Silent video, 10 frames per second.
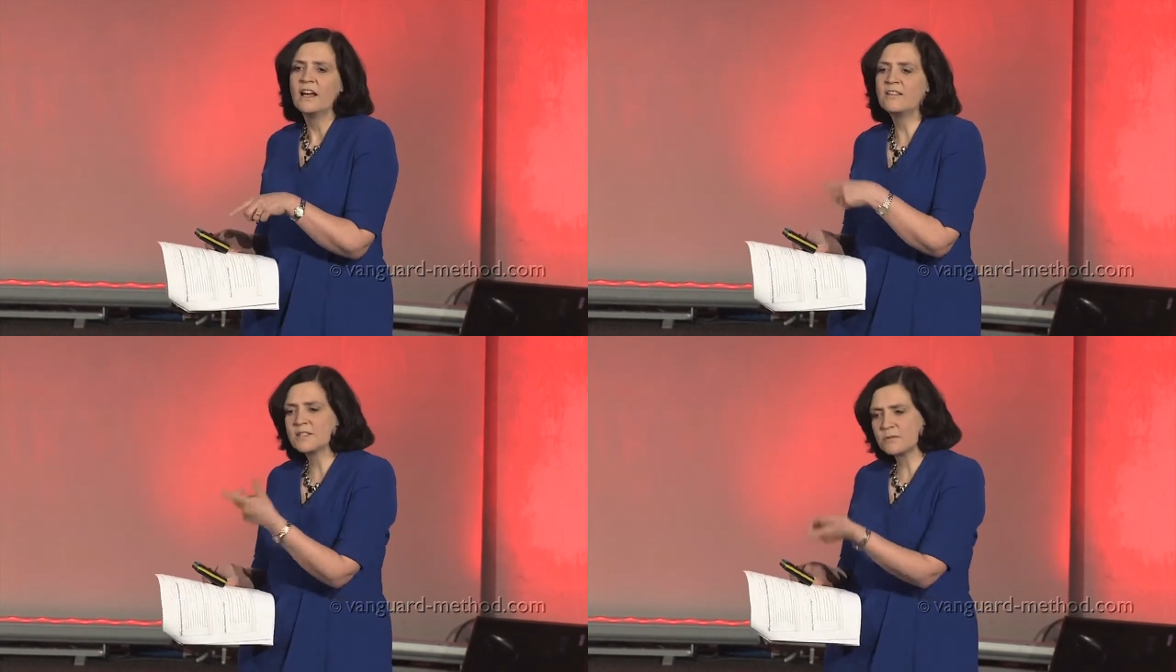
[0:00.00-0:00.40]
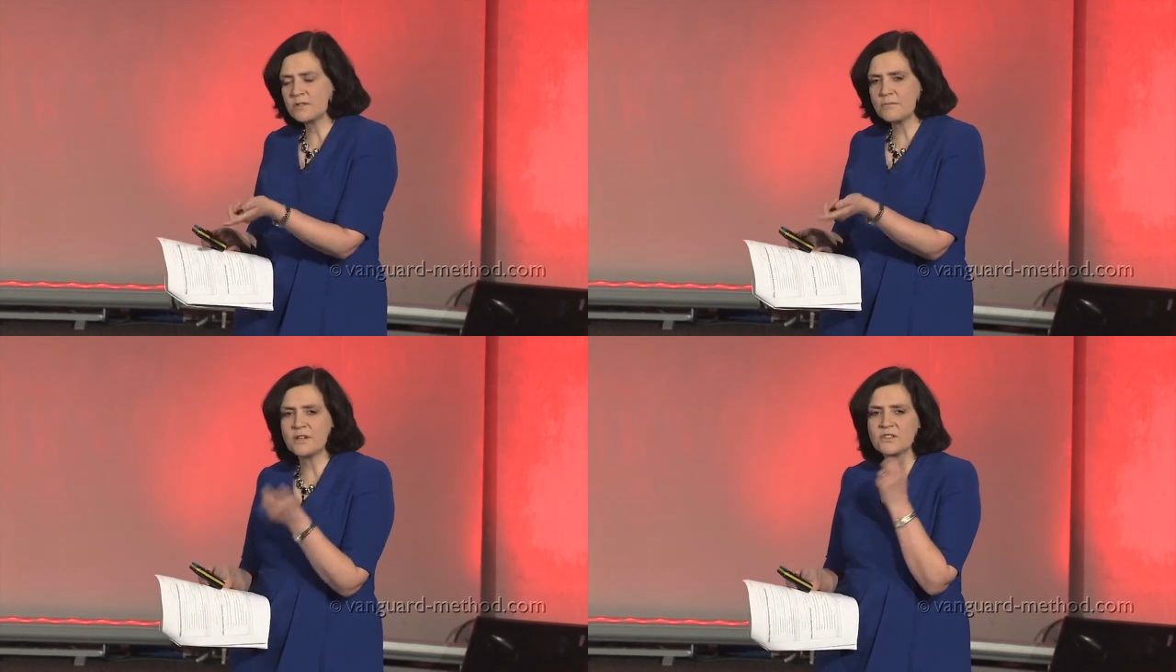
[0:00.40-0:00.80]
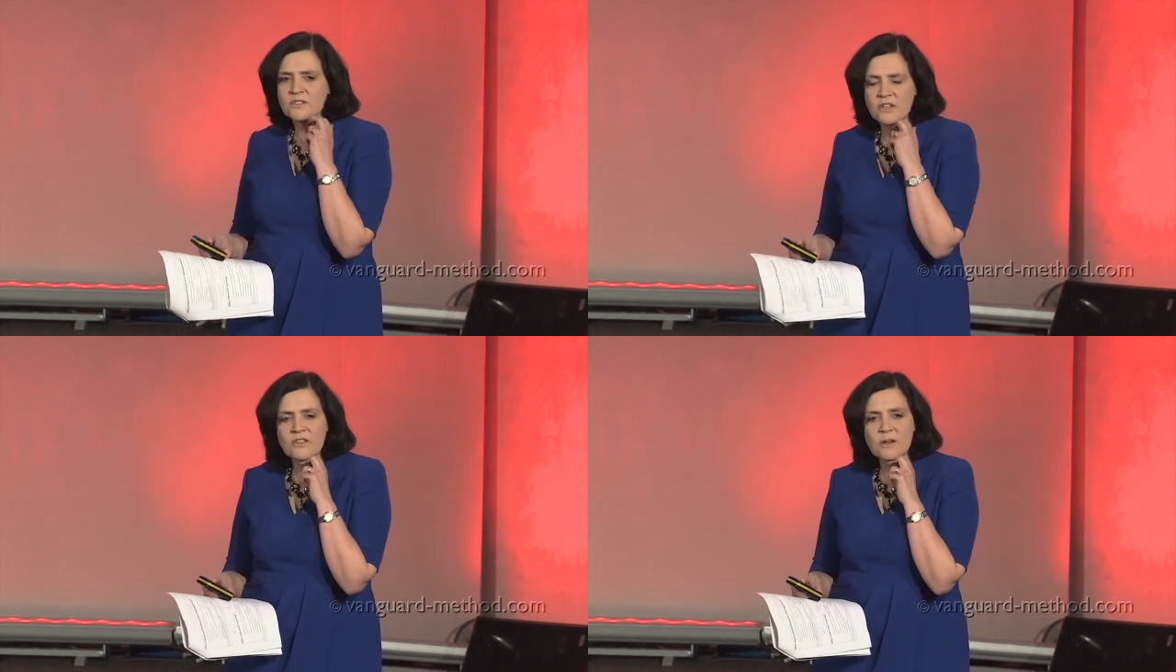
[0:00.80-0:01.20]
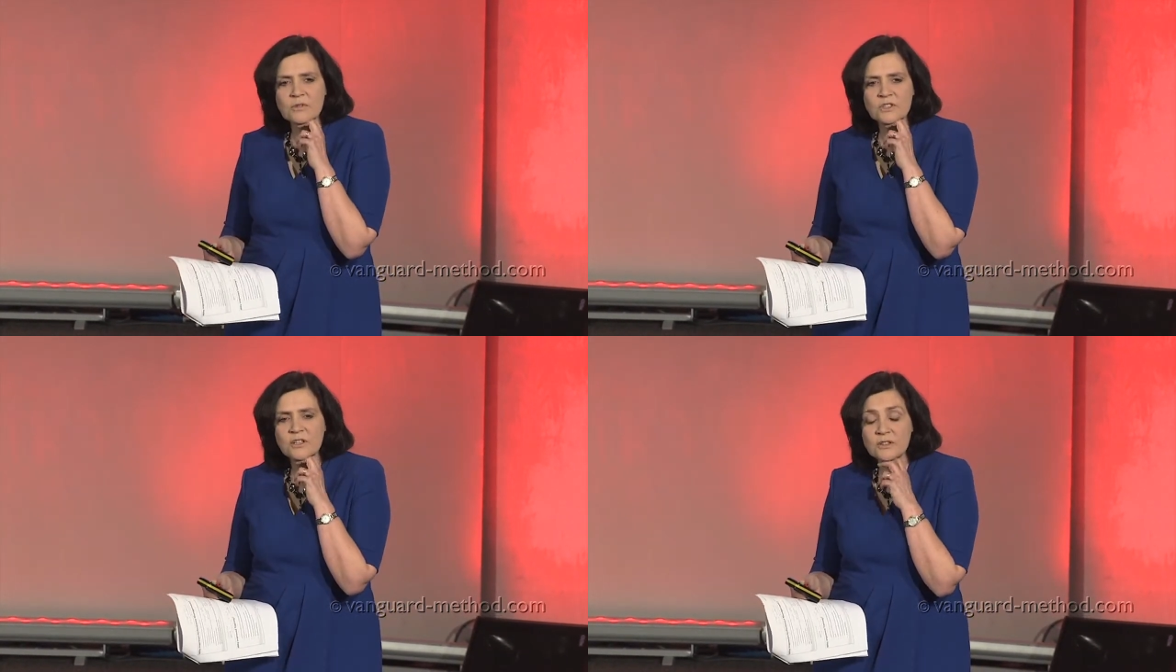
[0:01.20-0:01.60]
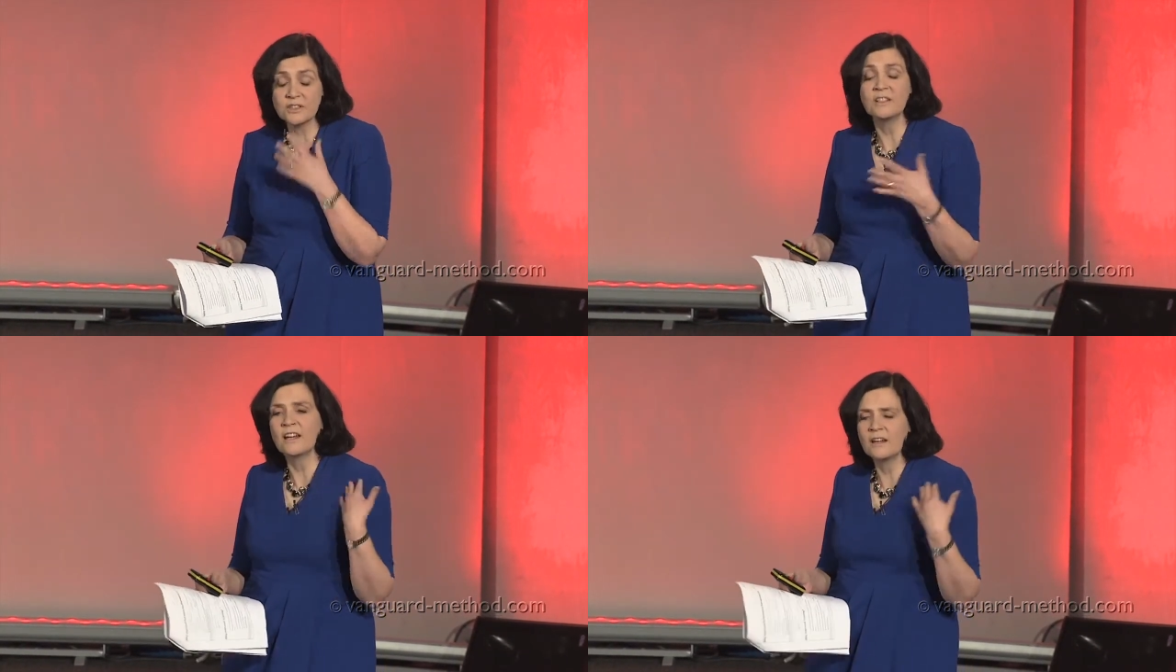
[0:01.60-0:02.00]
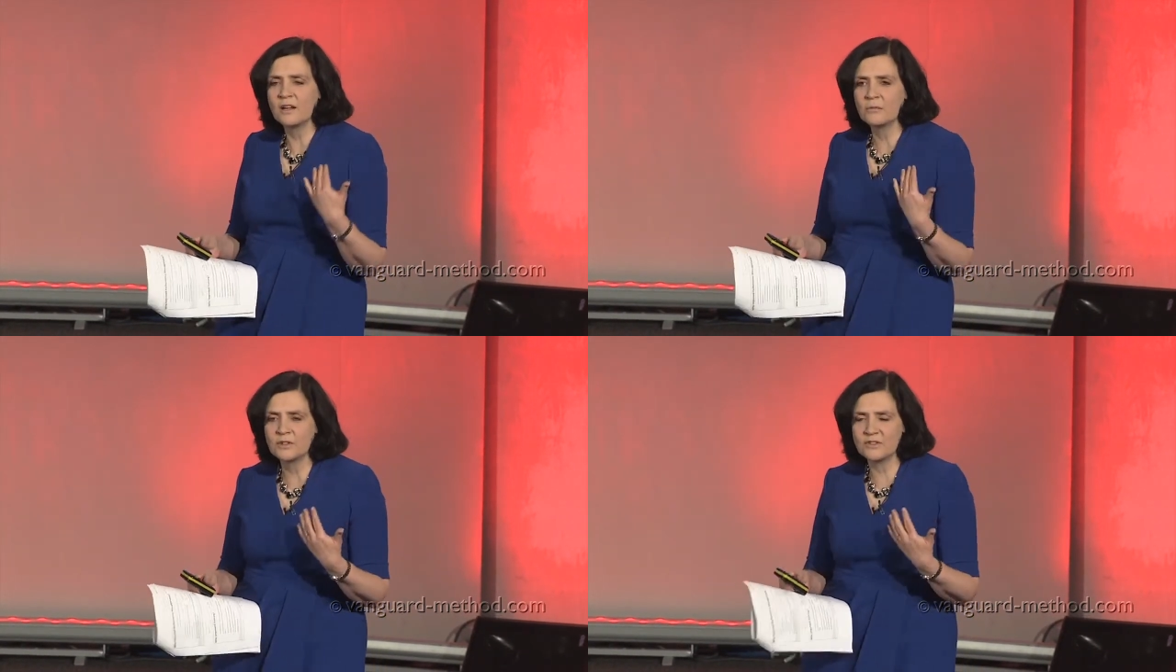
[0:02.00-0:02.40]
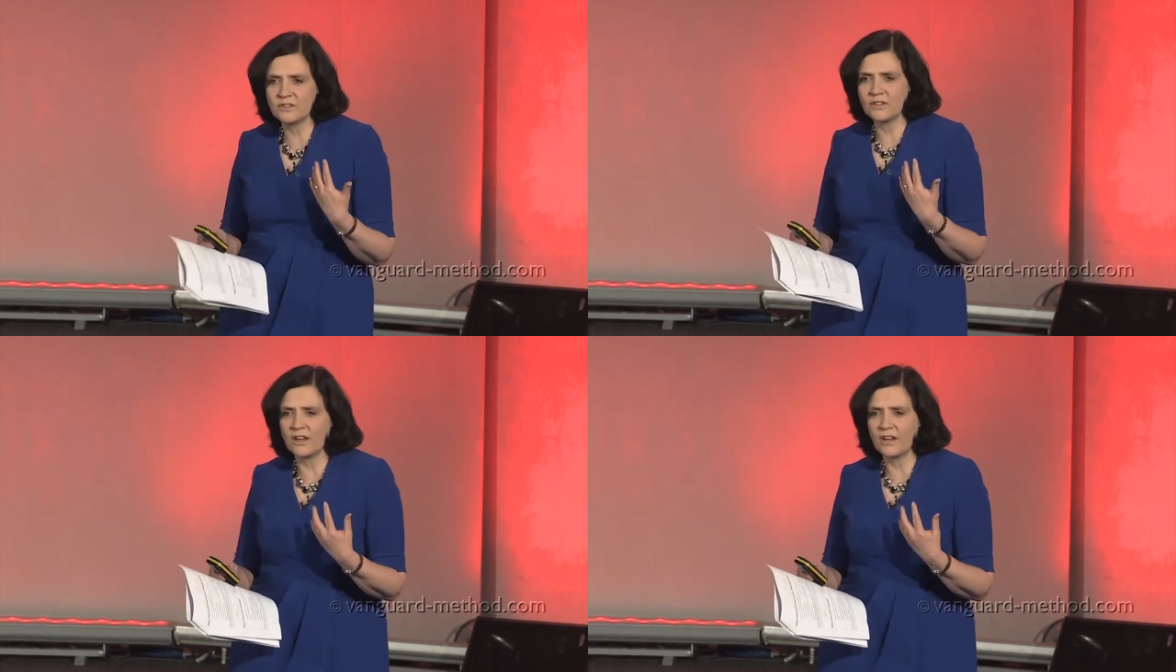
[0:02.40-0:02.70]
and this was the measures that they would use. And it was